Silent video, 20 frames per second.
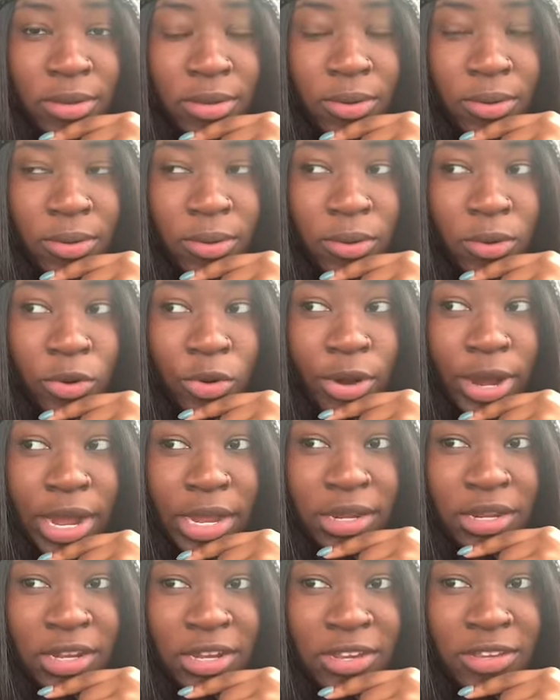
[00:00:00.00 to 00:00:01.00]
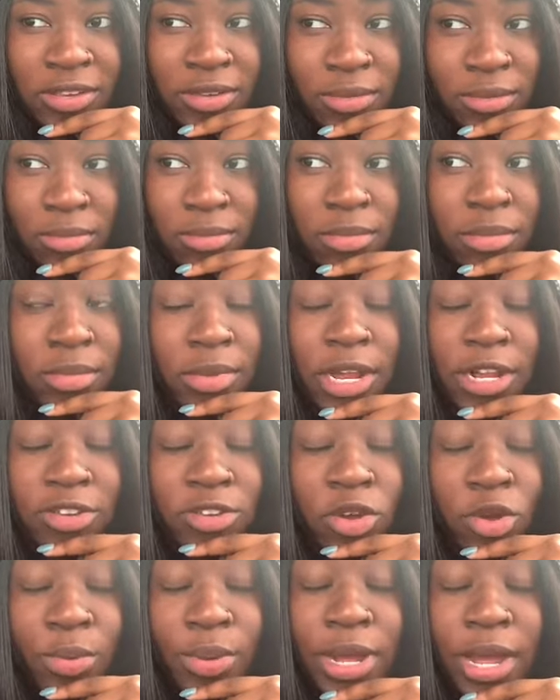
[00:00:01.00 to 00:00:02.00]
or at least let's
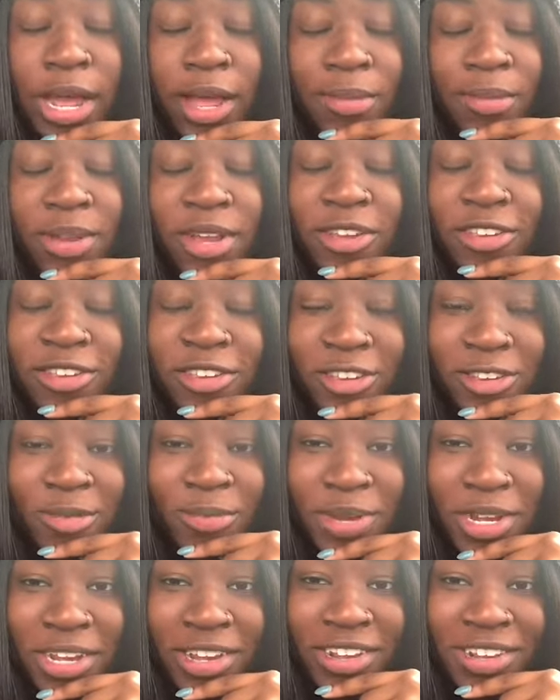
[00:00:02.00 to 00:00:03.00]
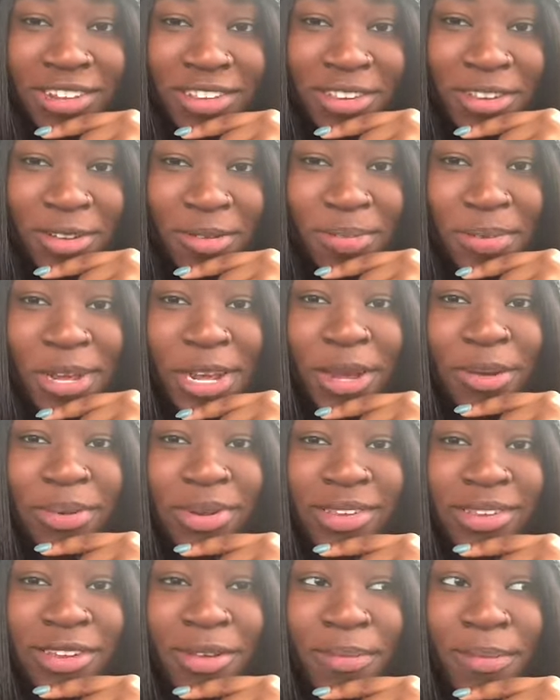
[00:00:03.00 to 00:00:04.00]
hope God blesses me to be able
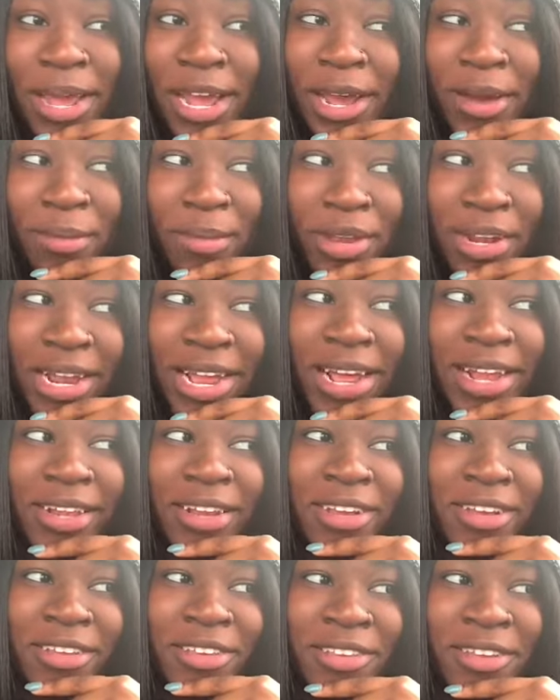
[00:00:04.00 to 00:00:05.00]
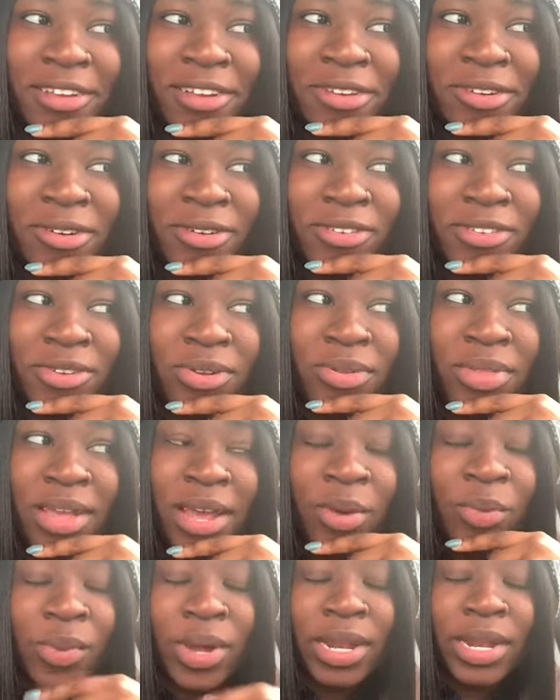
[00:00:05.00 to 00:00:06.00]
to make money at the casino. So
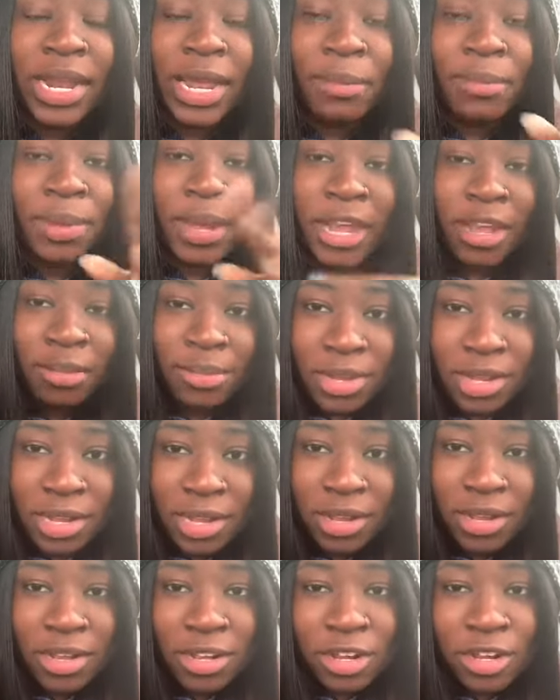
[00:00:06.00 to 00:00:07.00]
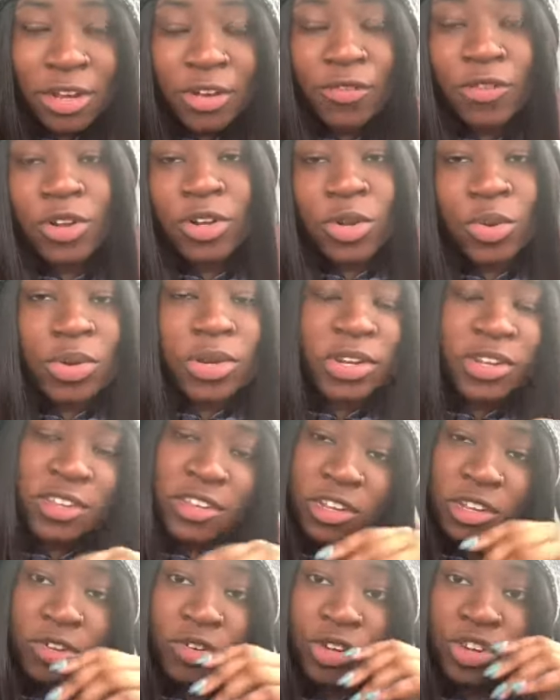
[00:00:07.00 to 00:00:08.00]
then when they pay me for doing the
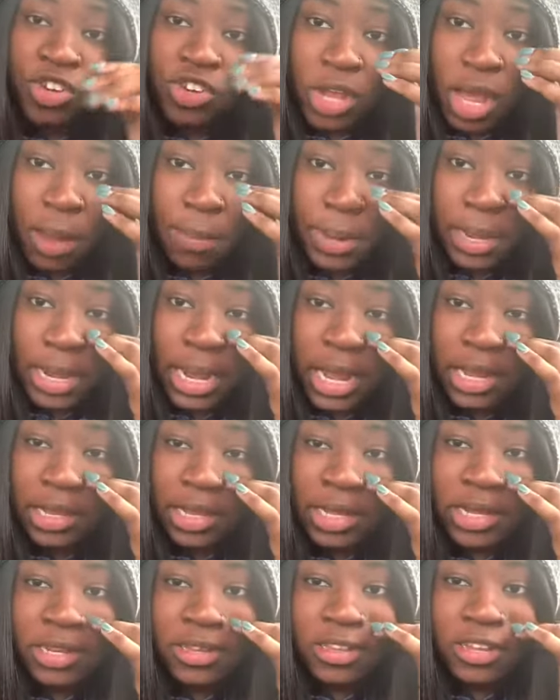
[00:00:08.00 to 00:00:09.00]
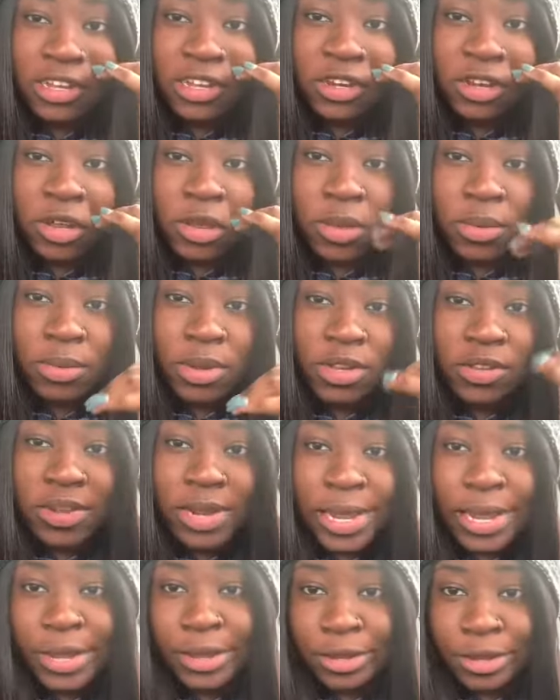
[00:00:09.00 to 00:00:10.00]
secret shopping at the casino, it's
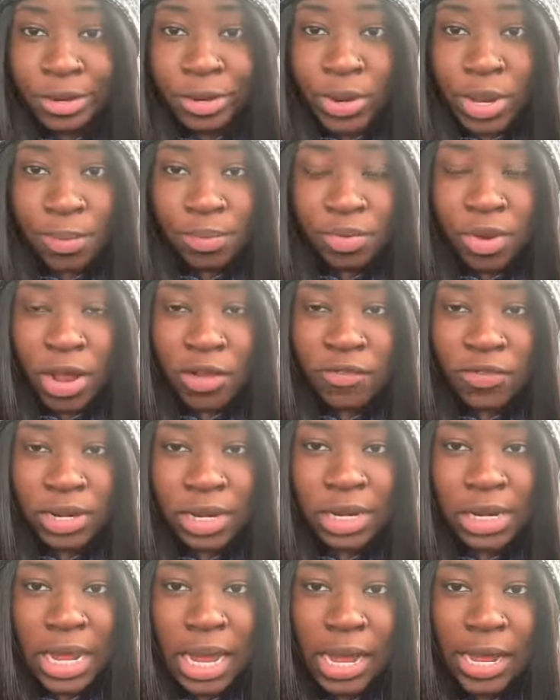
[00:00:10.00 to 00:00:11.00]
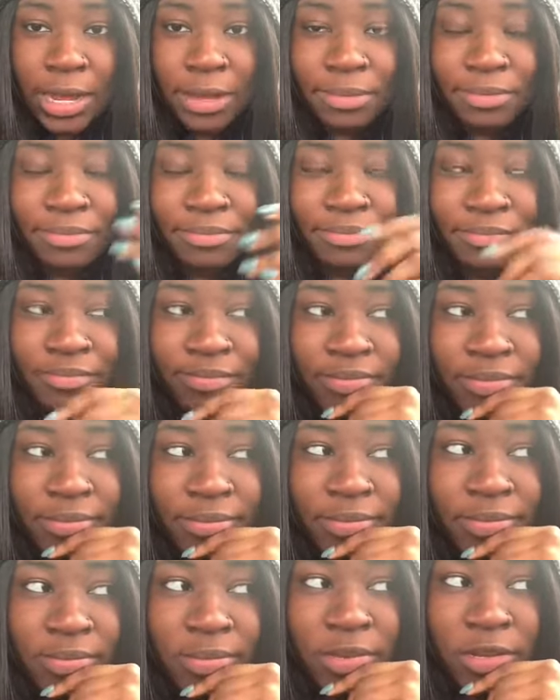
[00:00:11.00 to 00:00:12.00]
like, you know, I profit a lot.
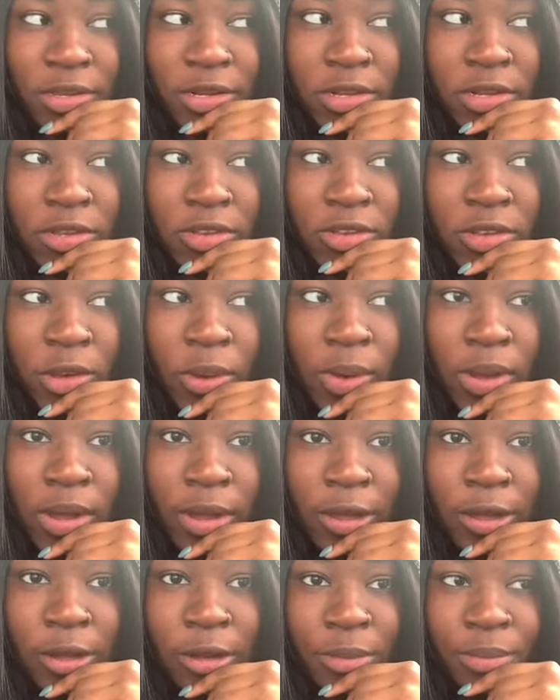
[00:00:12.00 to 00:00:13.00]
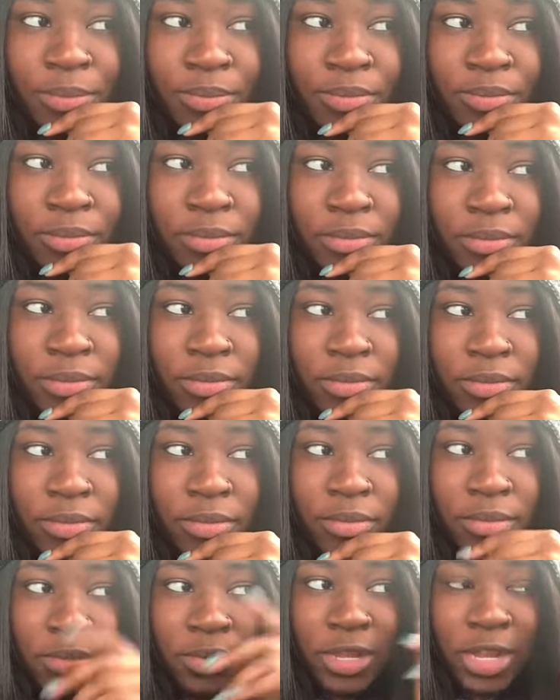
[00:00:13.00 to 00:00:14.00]
So,
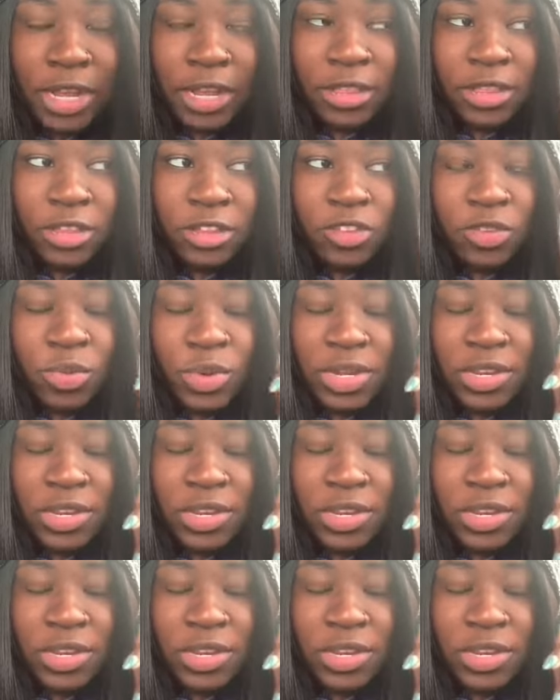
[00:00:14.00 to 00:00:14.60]
yeah, this one